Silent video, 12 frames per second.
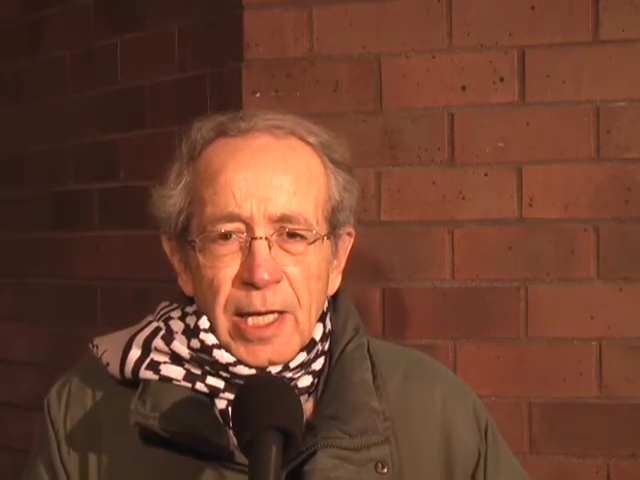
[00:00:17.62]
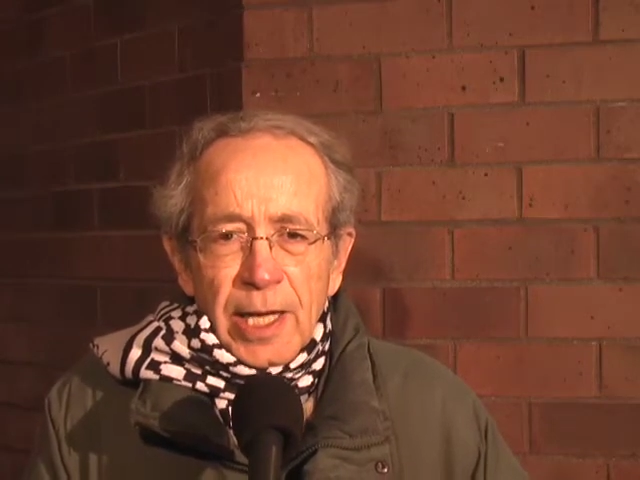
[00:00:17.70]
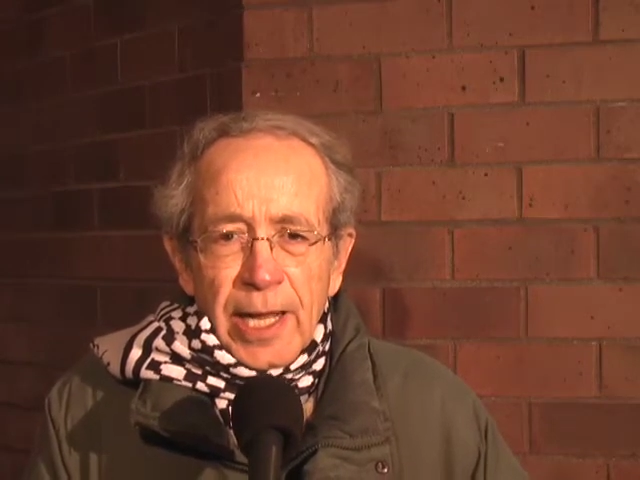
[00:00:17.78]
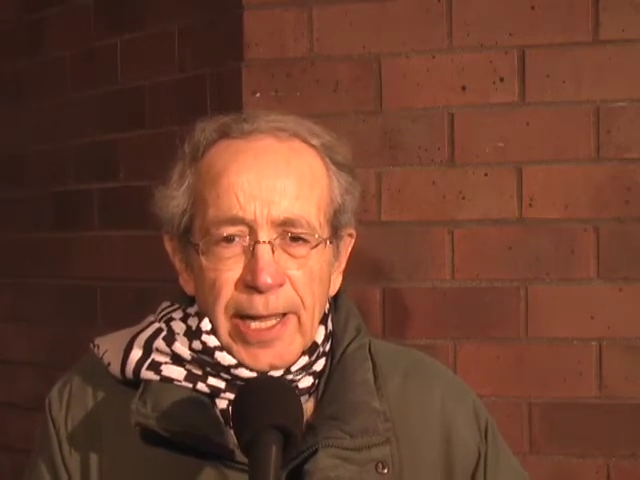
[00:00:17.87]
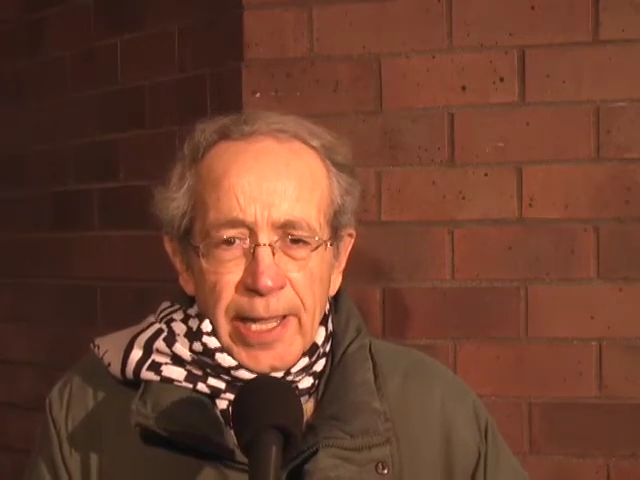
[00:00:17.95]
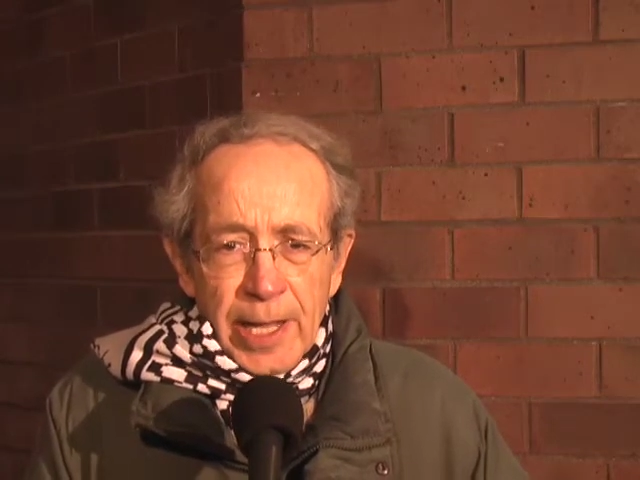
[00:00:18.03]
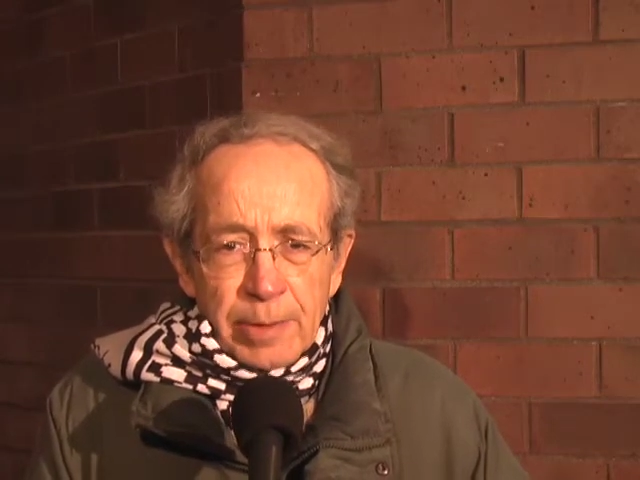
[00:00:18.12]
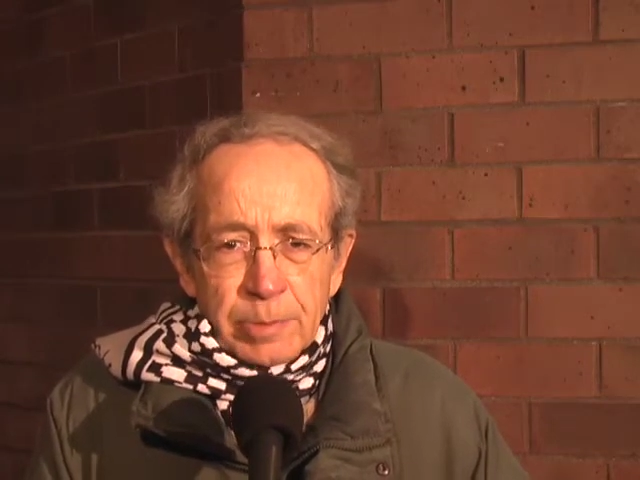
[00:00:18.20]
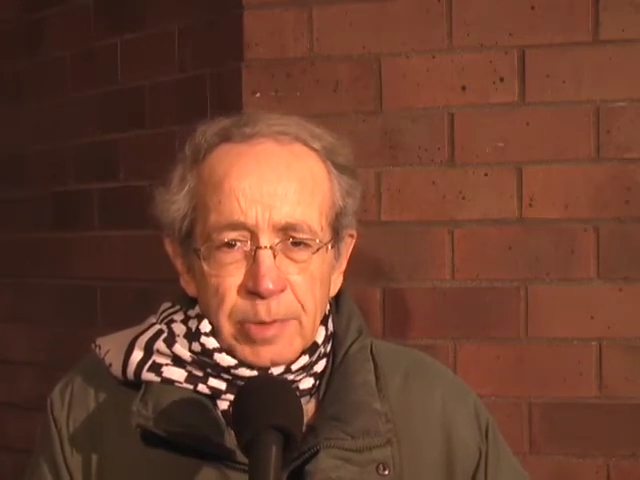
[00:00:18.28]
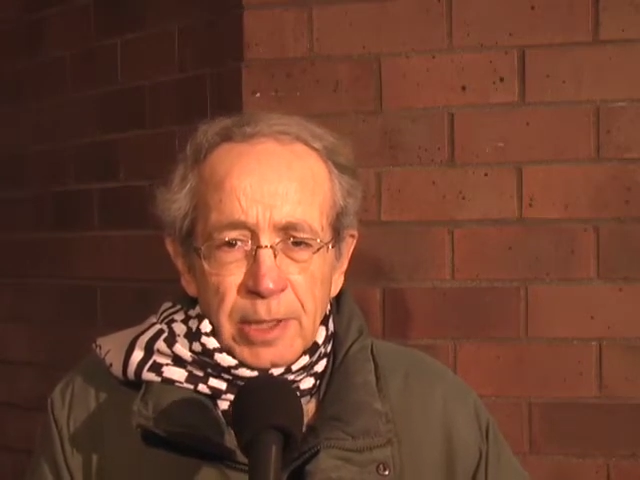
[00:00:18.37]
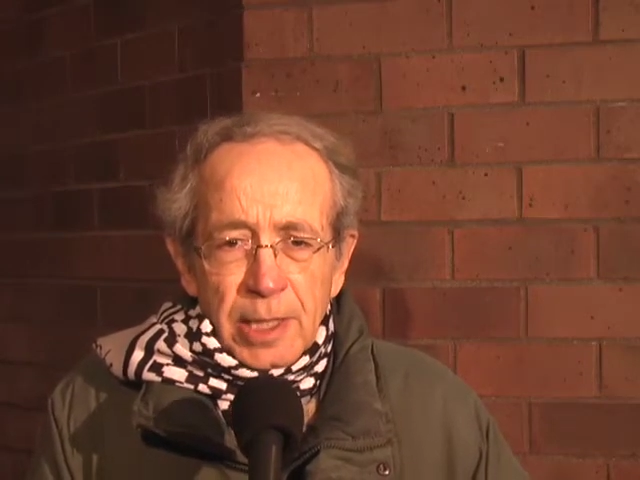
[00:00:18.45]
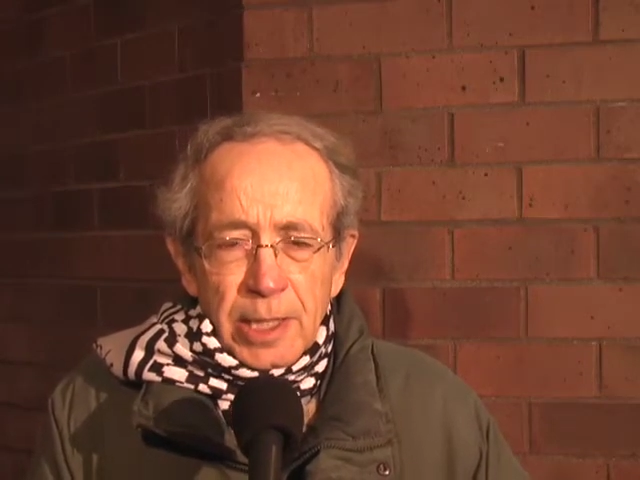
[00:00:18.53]
a
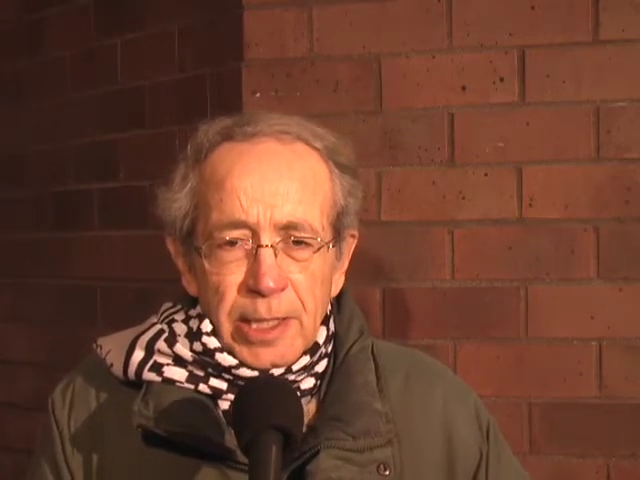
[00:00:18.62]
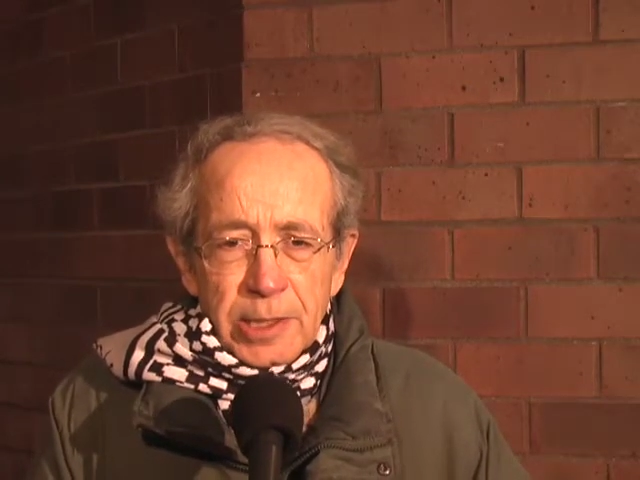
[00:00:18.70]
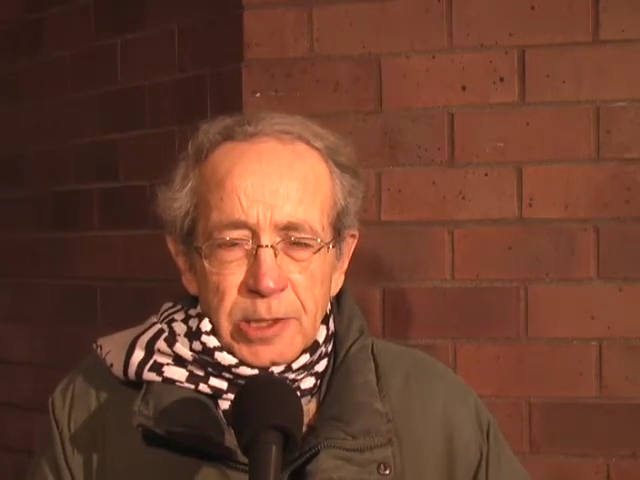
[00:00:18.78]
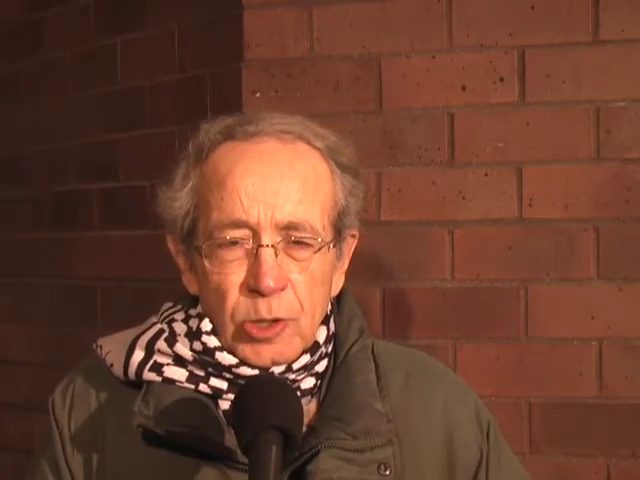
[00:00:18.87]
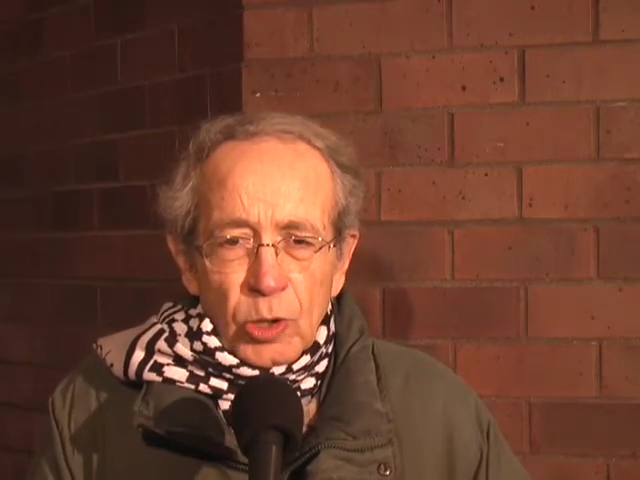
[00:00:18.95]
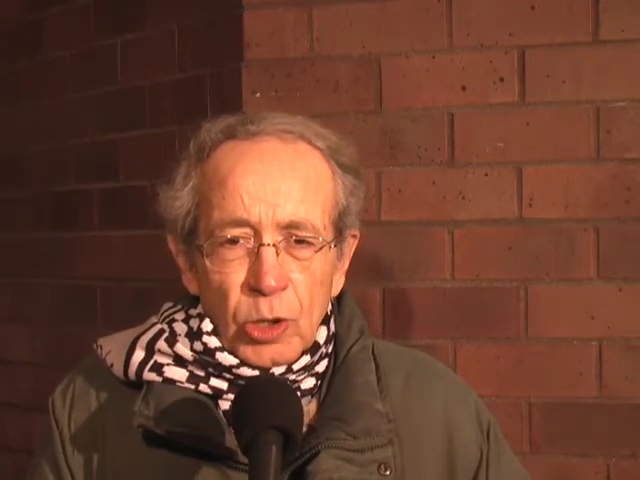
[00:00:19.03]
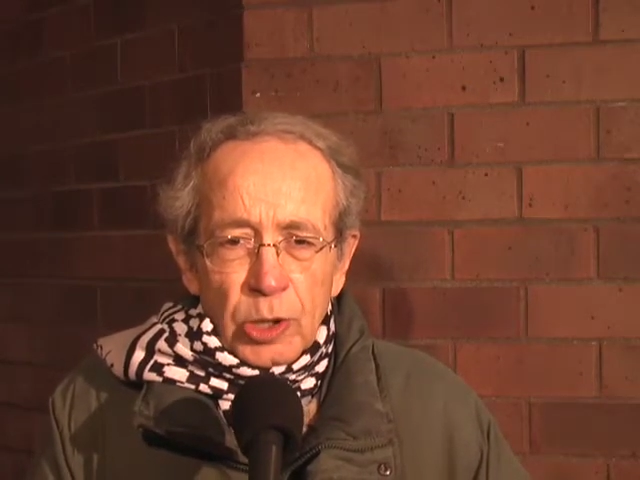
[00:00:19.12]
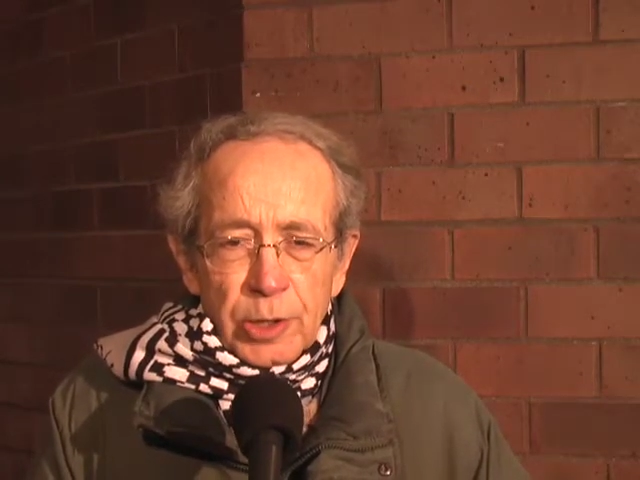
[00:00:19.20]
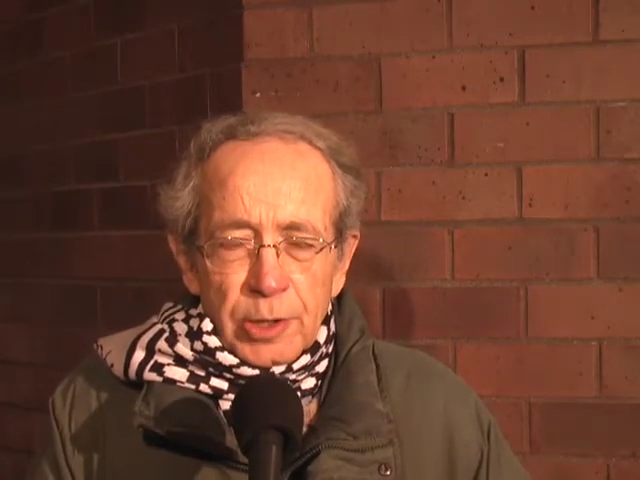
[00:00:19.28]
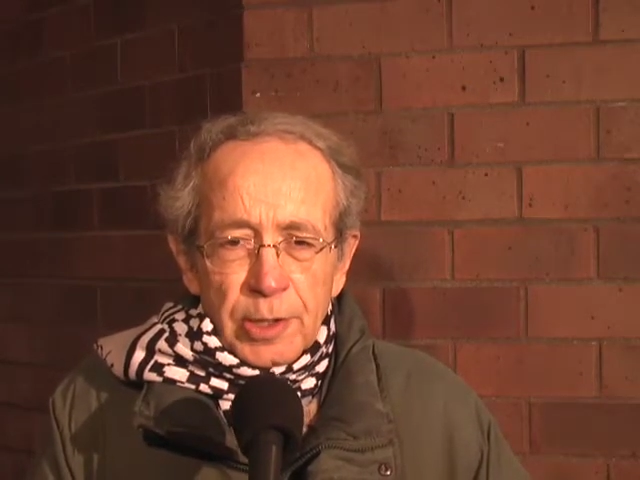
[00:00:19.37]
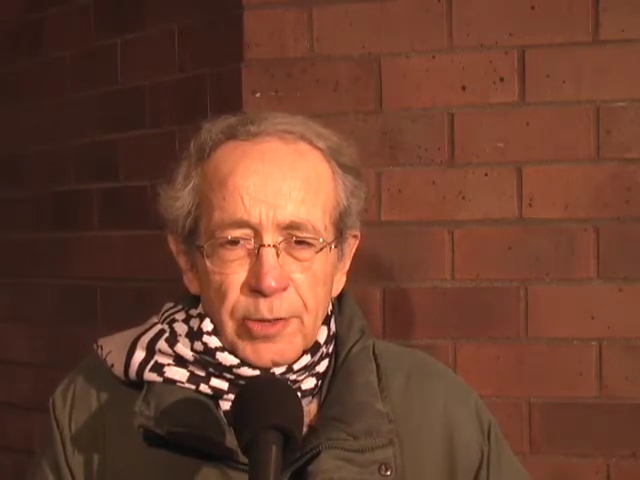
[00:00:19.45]
m It's called